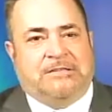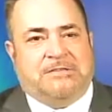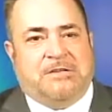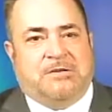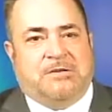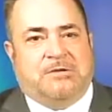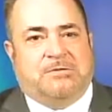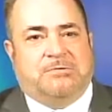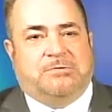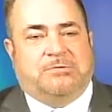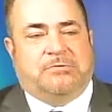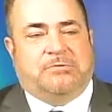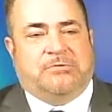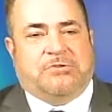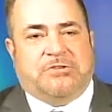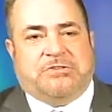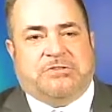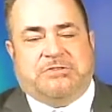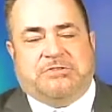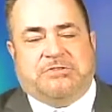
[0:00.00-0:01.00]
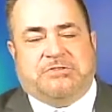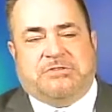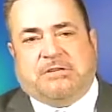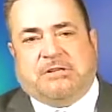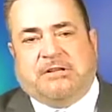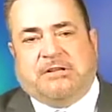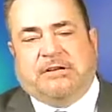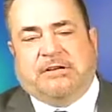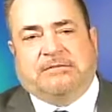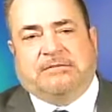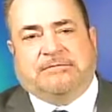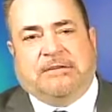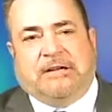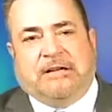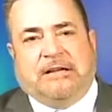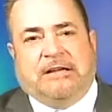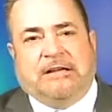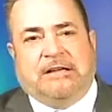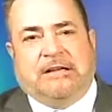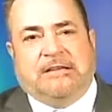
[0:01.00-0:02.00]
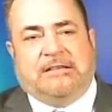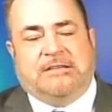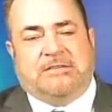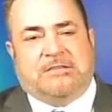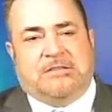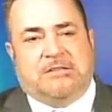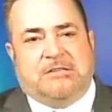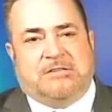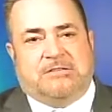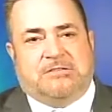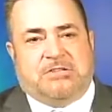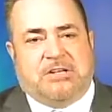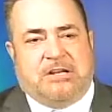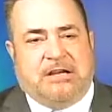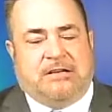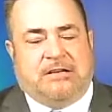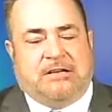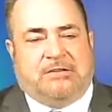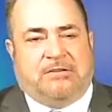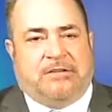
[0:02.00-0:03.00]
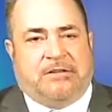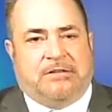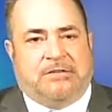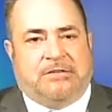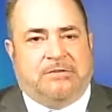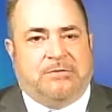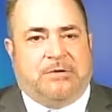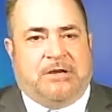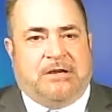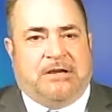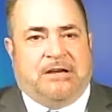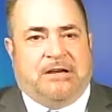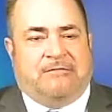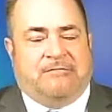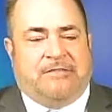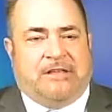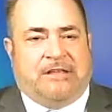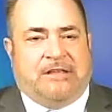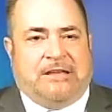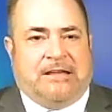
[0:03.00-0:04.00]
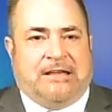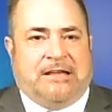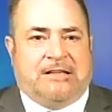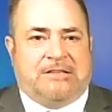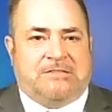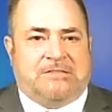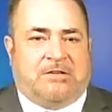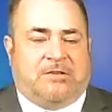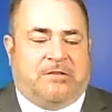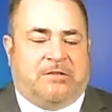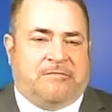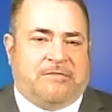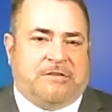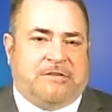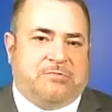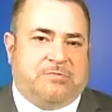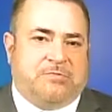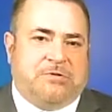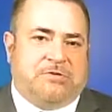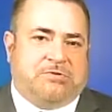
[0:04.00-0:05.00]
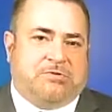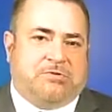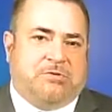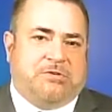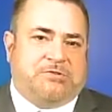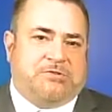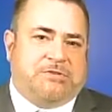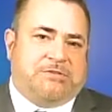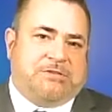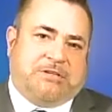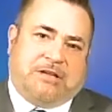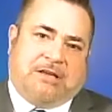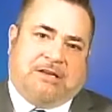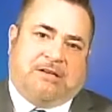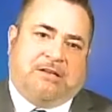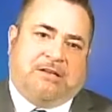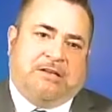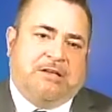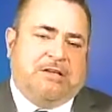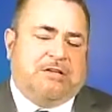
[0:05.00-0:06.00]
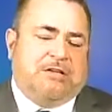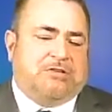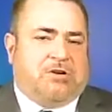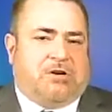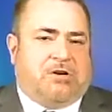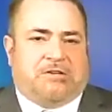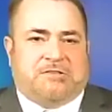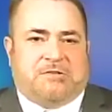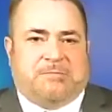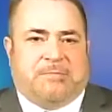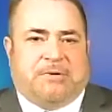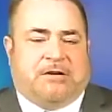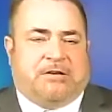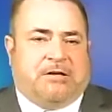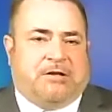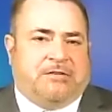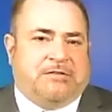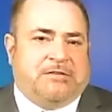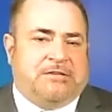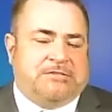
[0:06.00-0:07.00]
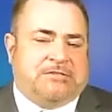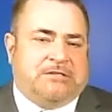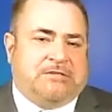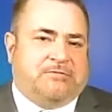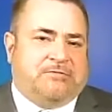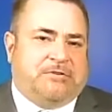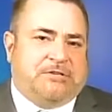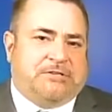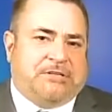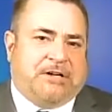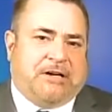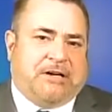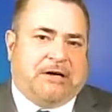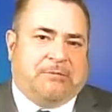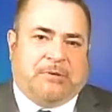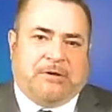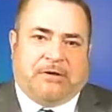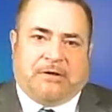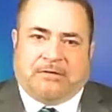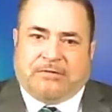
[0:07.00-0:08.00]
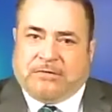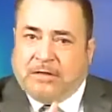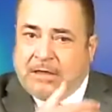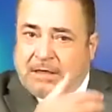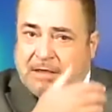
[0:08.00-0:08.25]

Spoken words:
So just to clarify, the channel that you have that has all of these resources and kind of talks about all these different topics,